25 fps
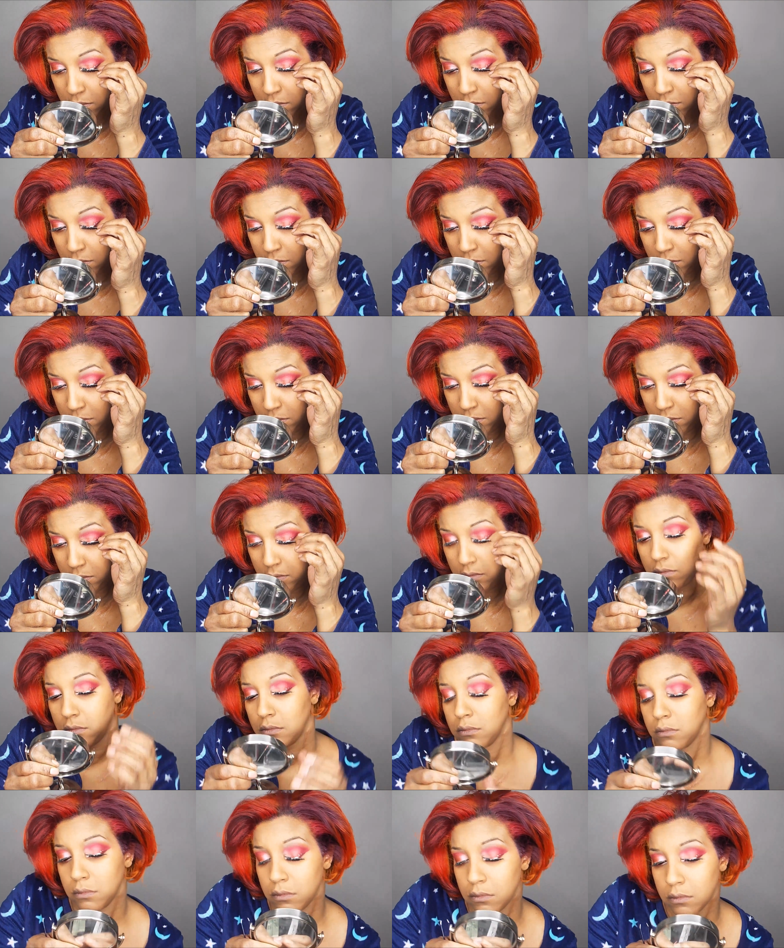
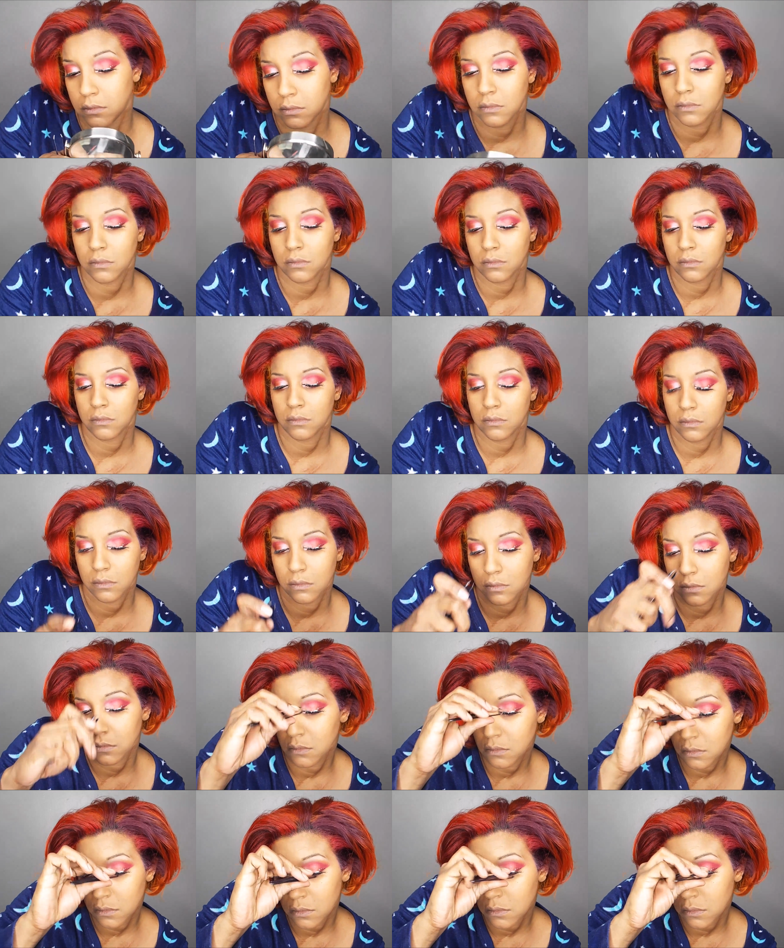
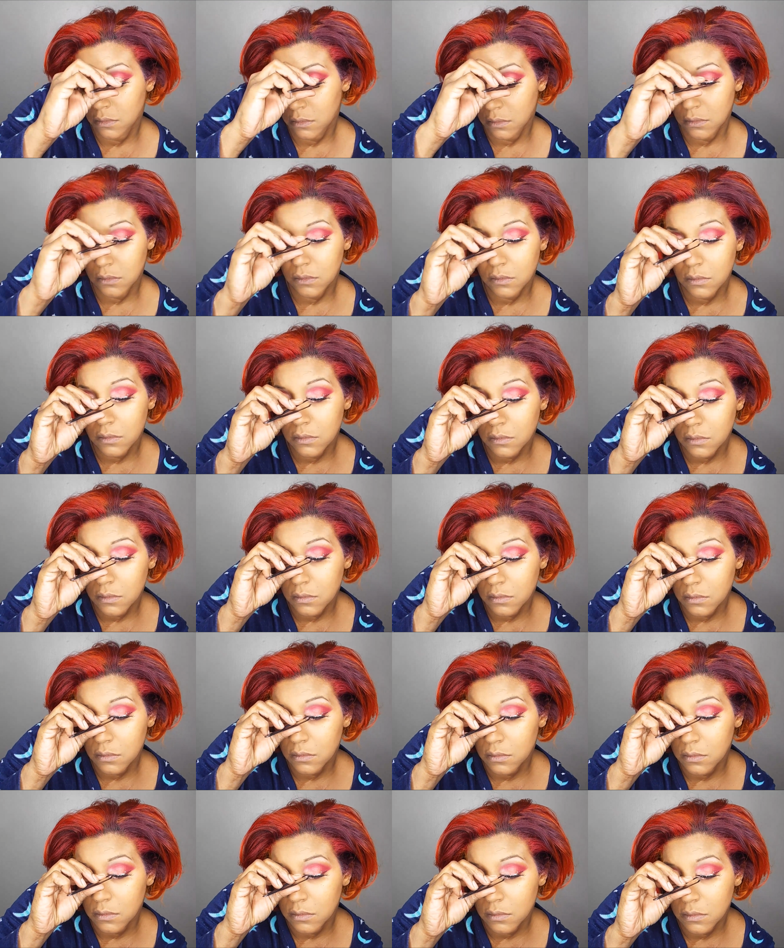
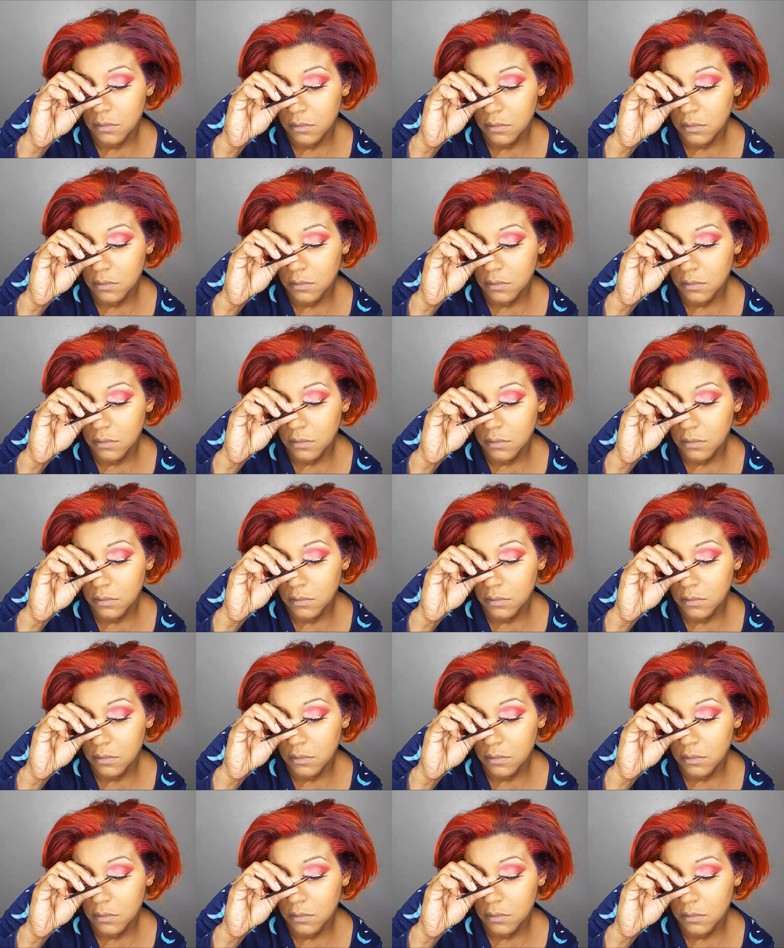No one is speaking in this clip.